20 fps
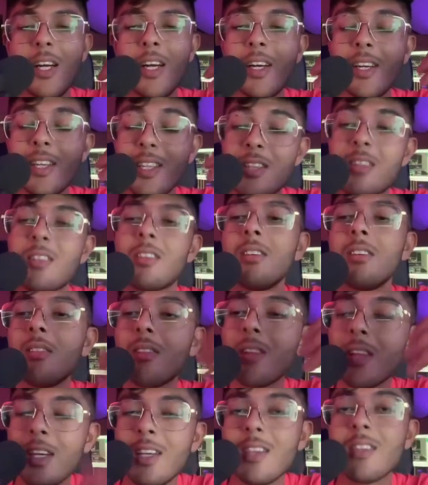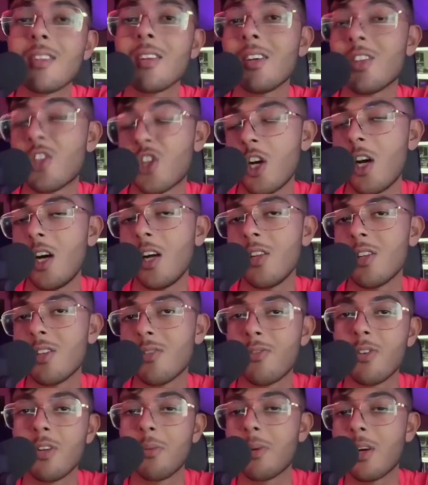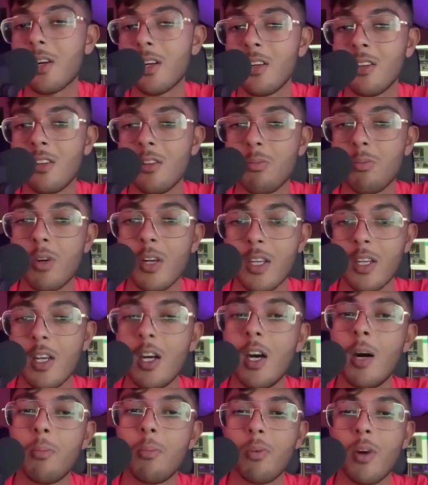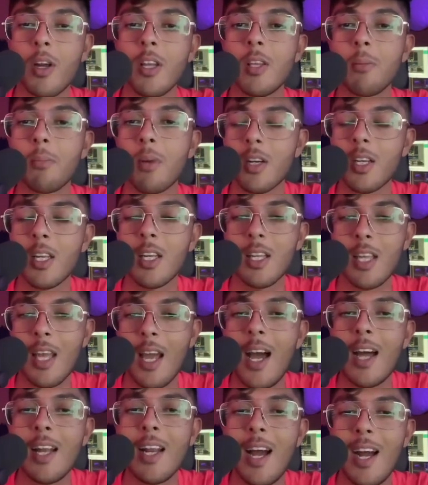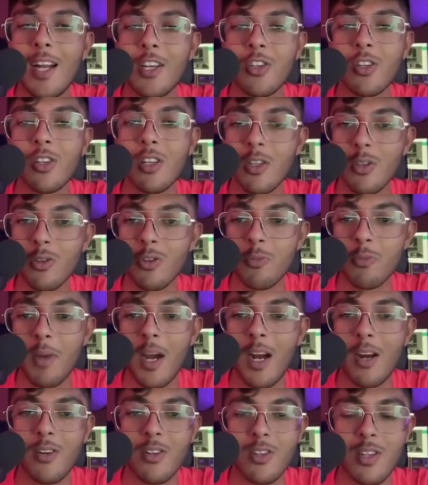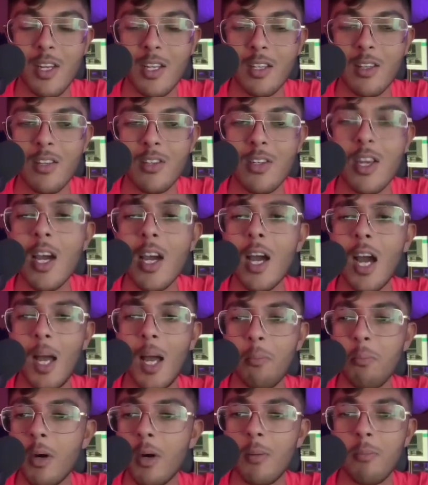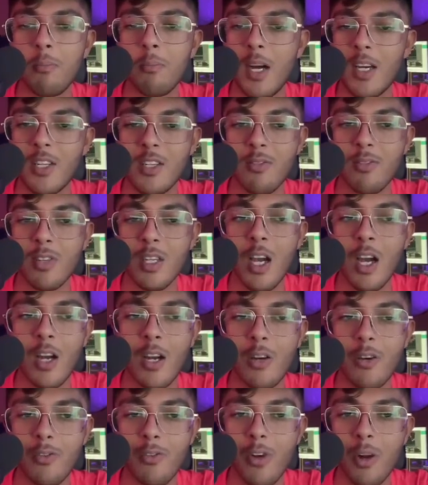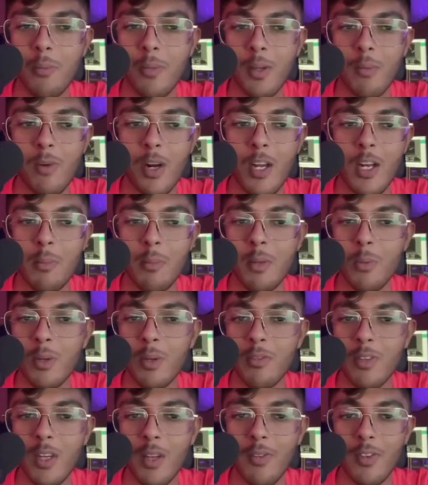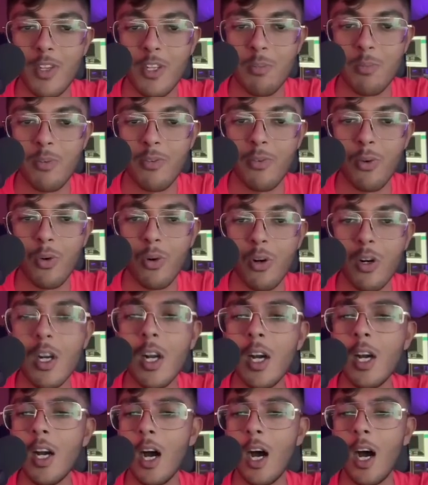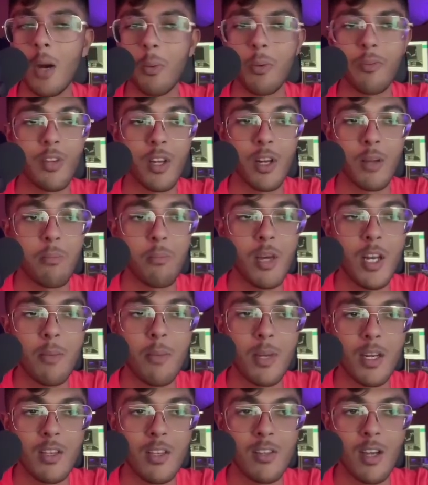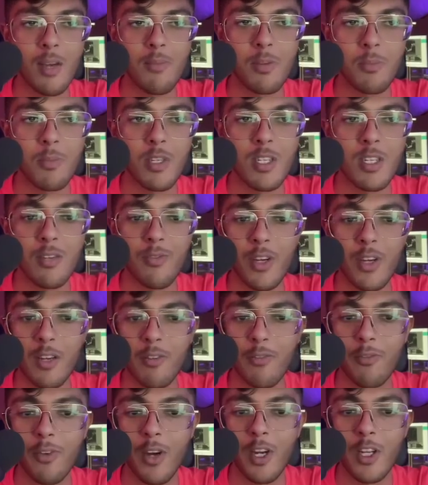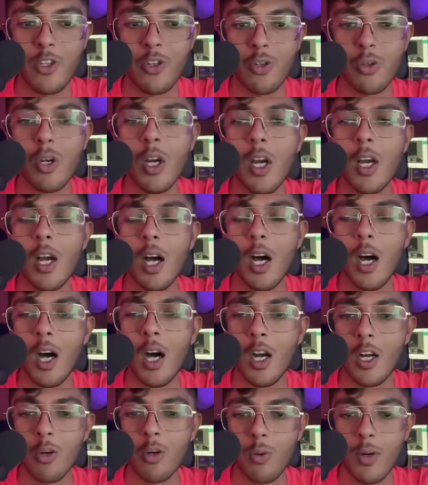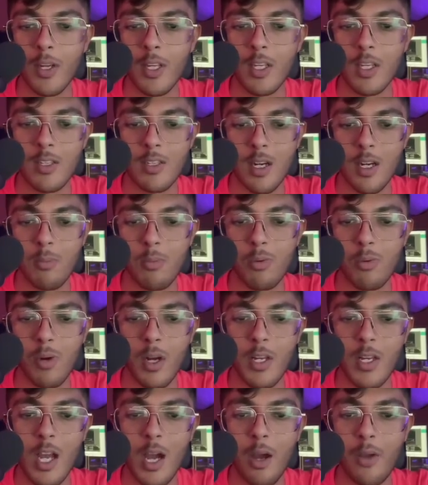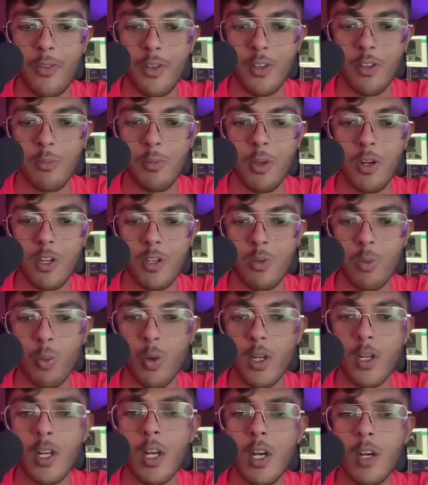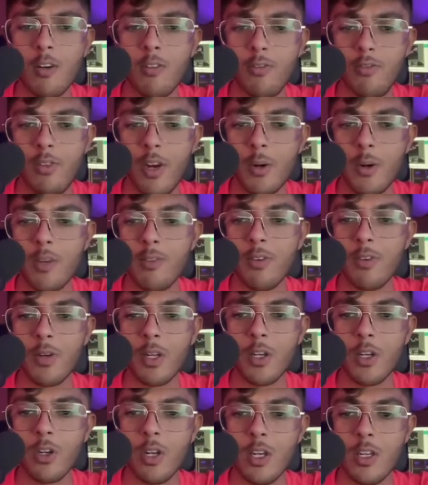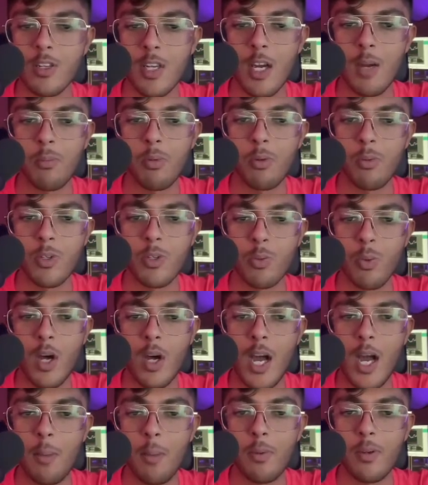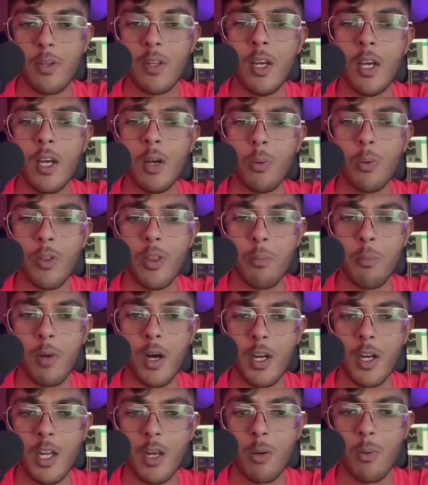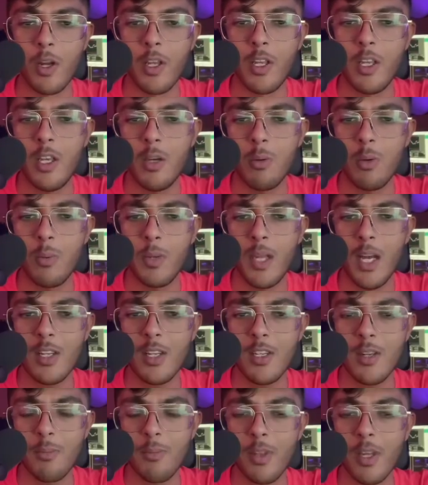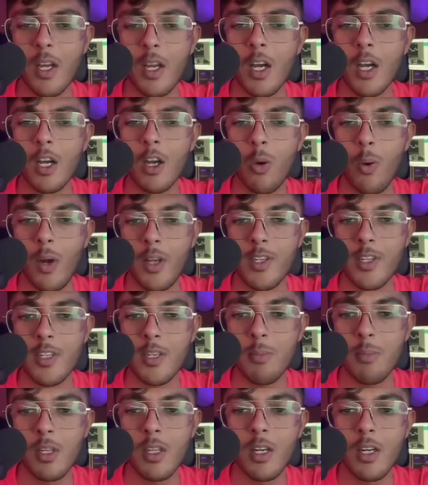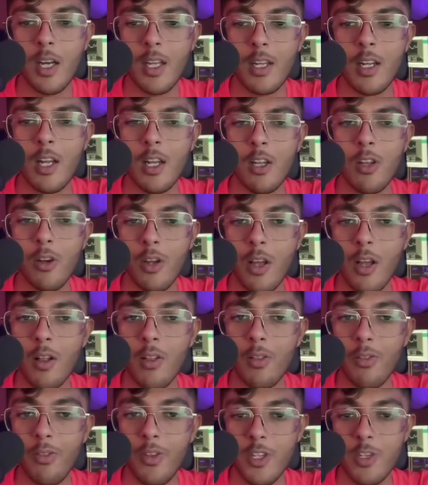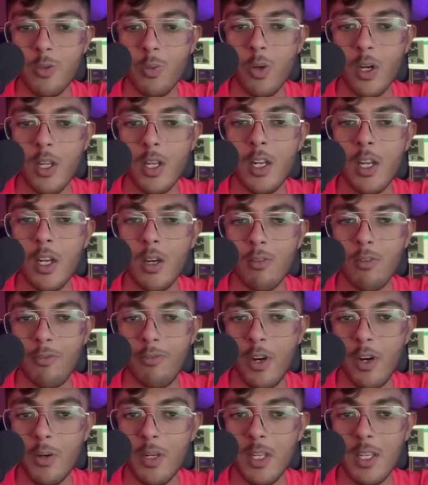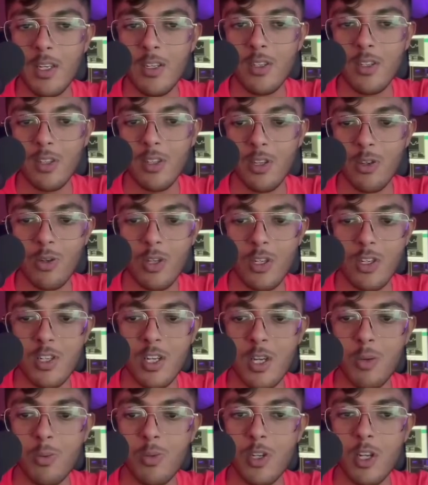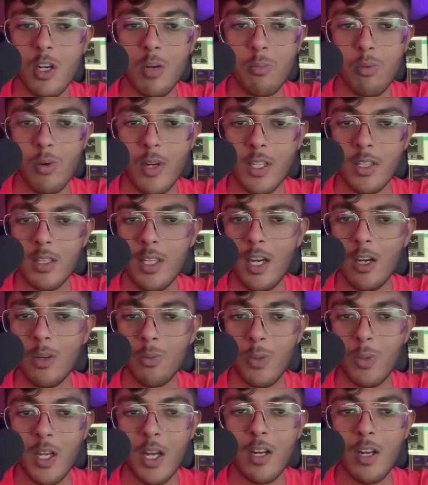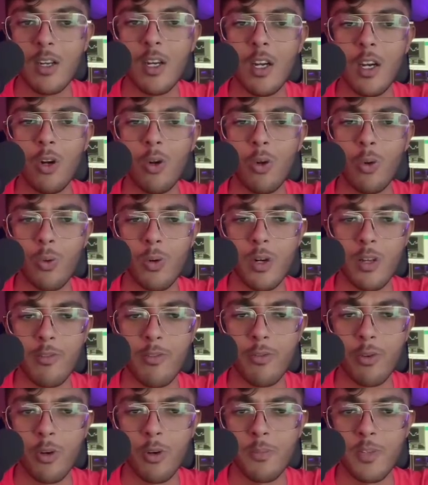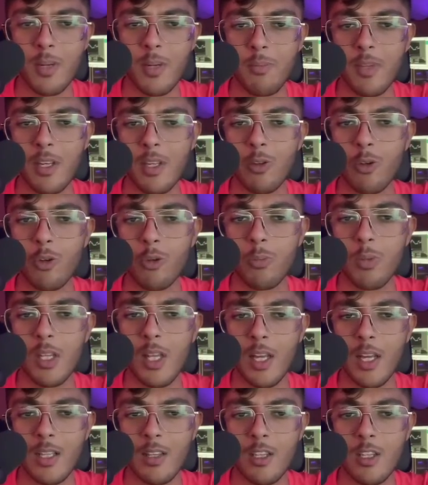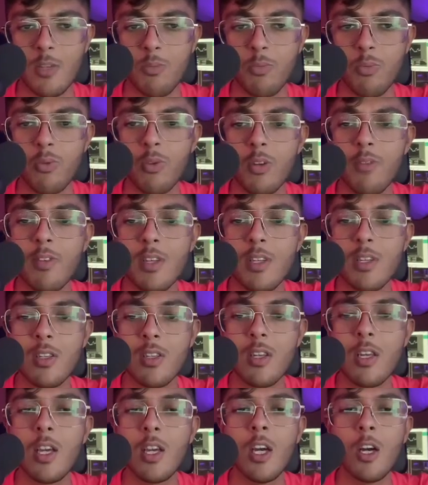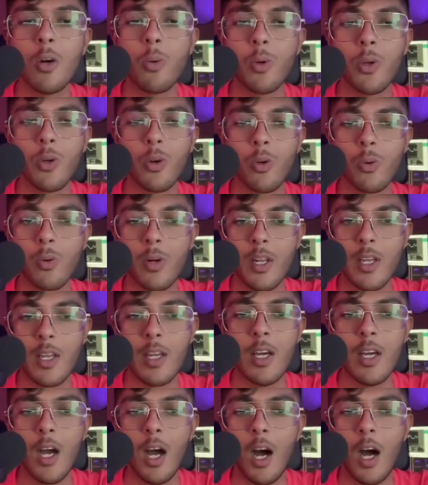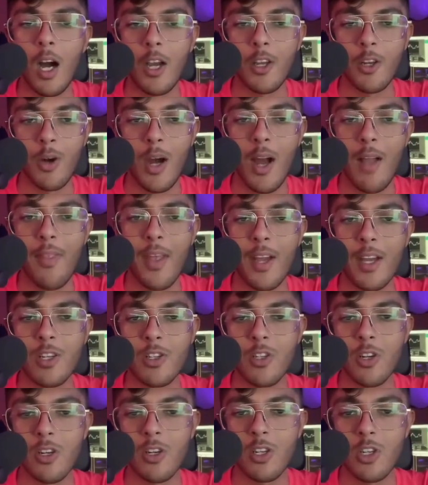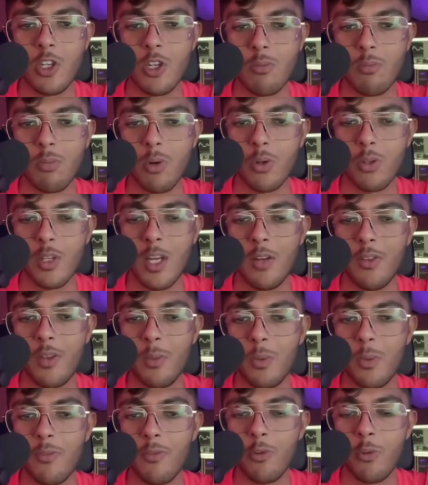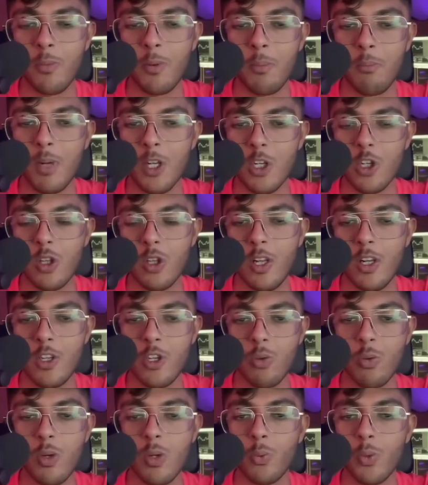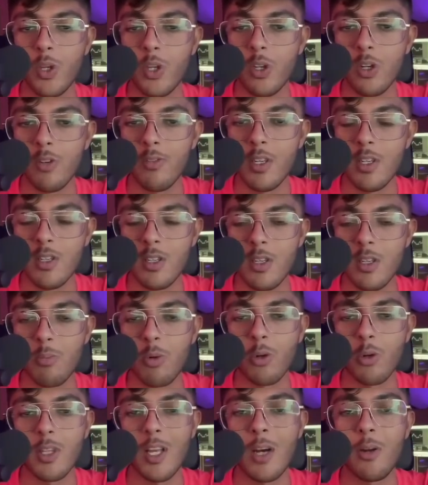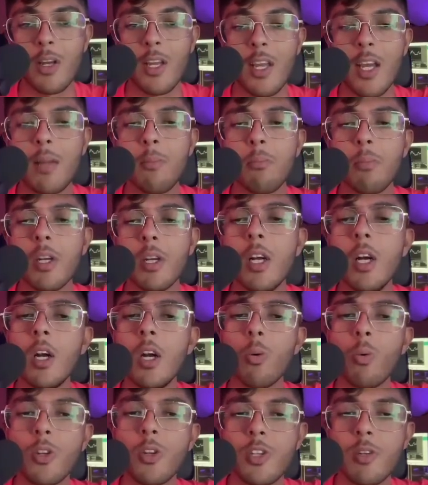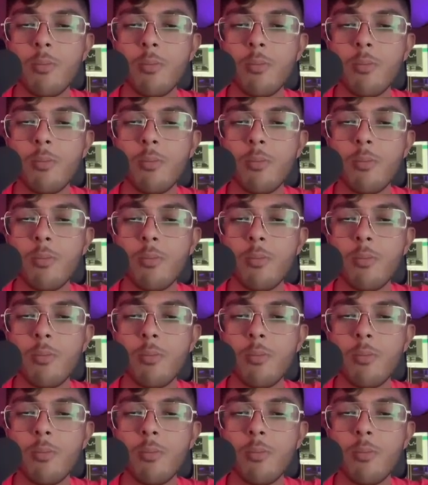it still is a chance for the market to break up, right? The market can actually use patterns like this and pump massively higher from them, right? I mean, we've done this before. We've done it many times. Let me see if I can find you a great example right now. I think, to be honest, one very good example was what happened with the market right here, where we had something quite similar. And look, this one very easily you could say was going to break down. We kind of already formed something a little bit like this previously. We already had that consolidation, broke down, then we formed a much larger one. We could have easily broke down again. But what's